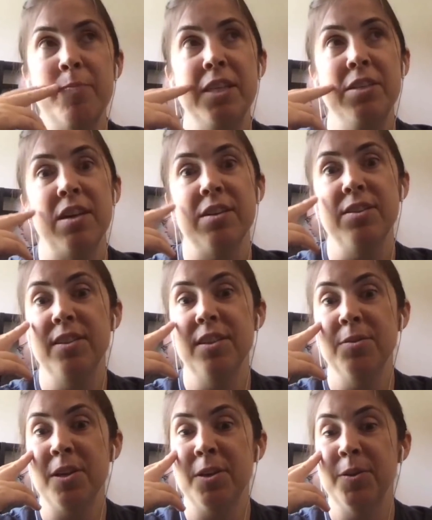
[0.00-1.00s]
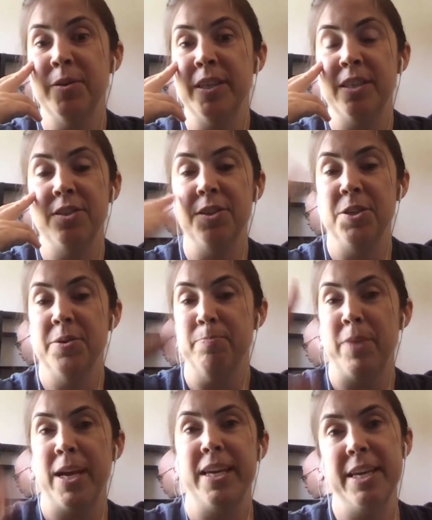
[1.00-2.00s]
It's also known as, you
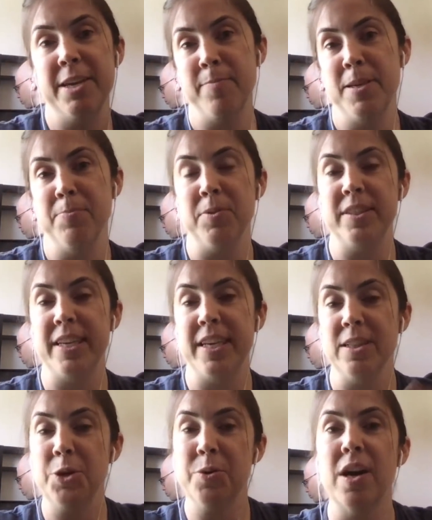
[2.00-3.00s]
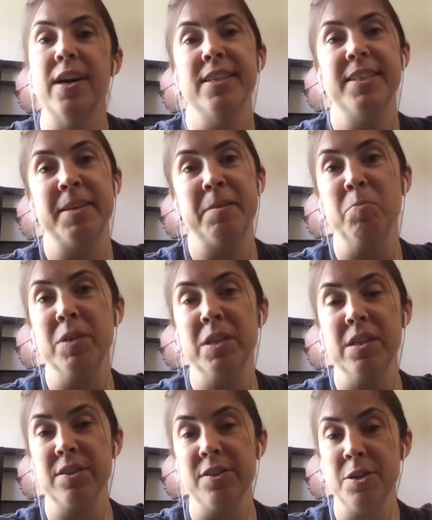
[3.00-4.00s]
might hear people say low content
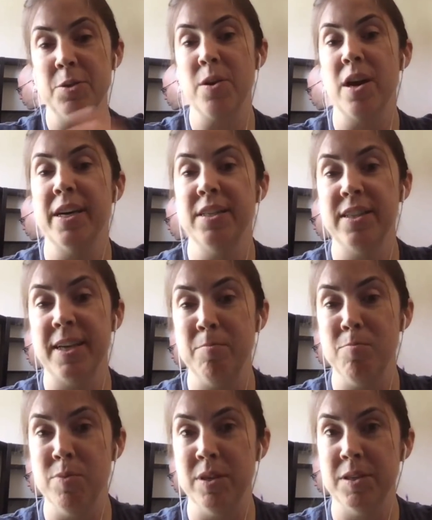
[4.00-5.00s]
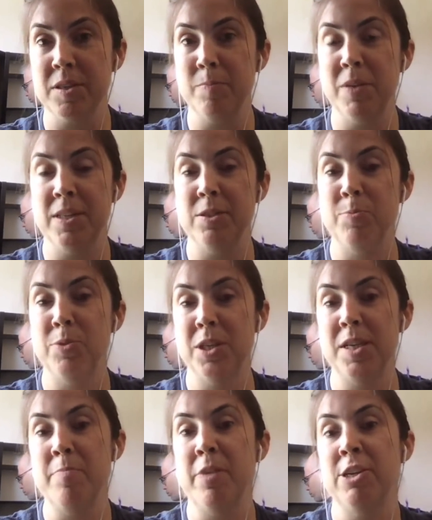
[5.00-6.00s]
books, no content books, but it's
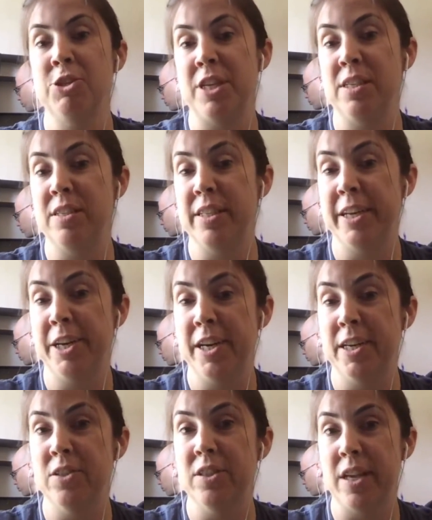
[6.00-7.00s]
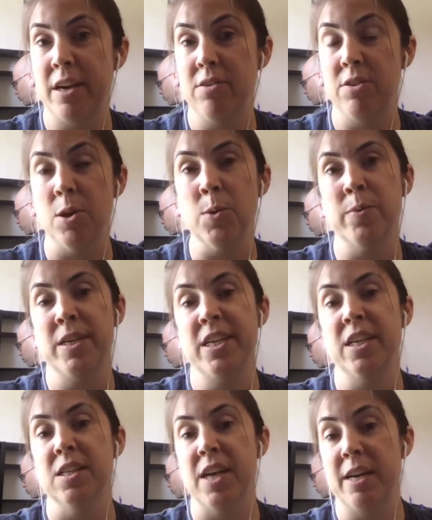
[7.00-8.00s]
pretty much interiors that don't
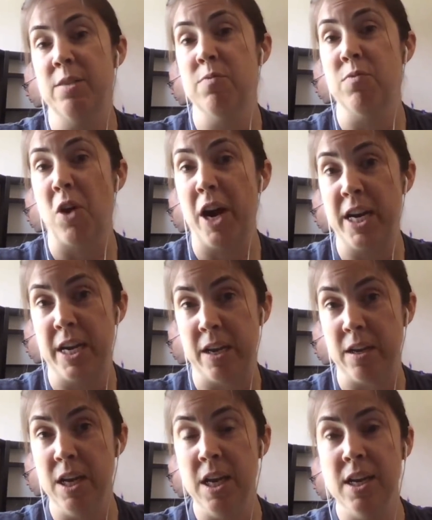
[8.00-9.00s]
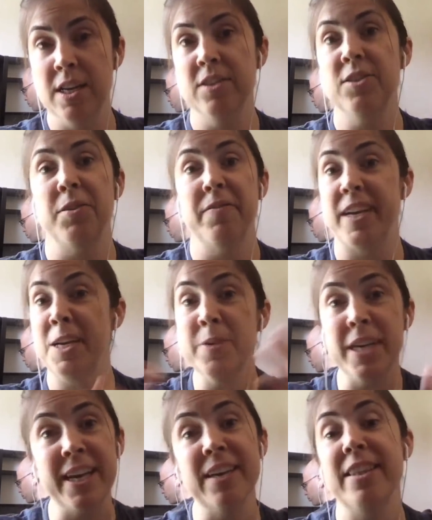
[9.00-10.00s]
need a lot of writing. So if
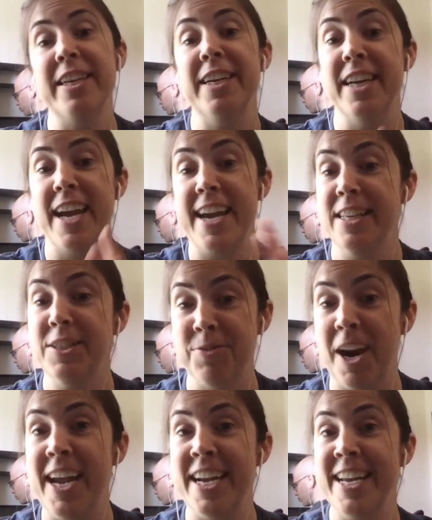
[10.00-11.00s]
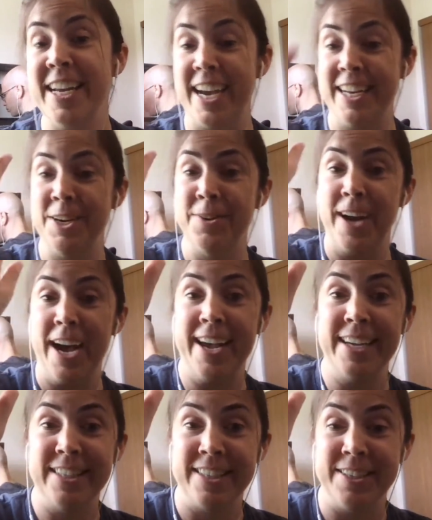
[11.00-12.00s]
anyone out there hates writing, I know
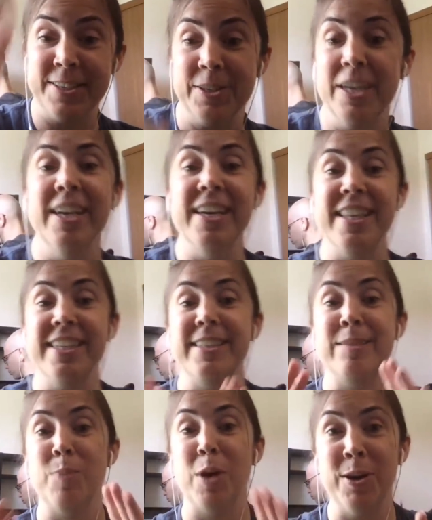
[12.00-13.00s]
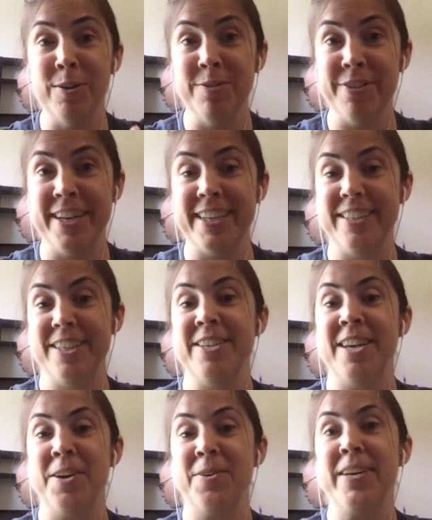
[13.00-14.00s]
I do, this is perfect. You
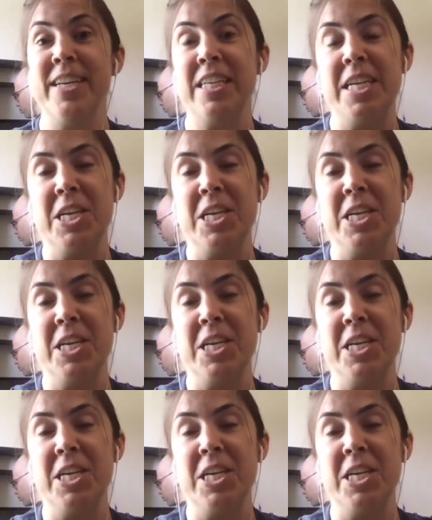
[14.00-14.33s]
know, it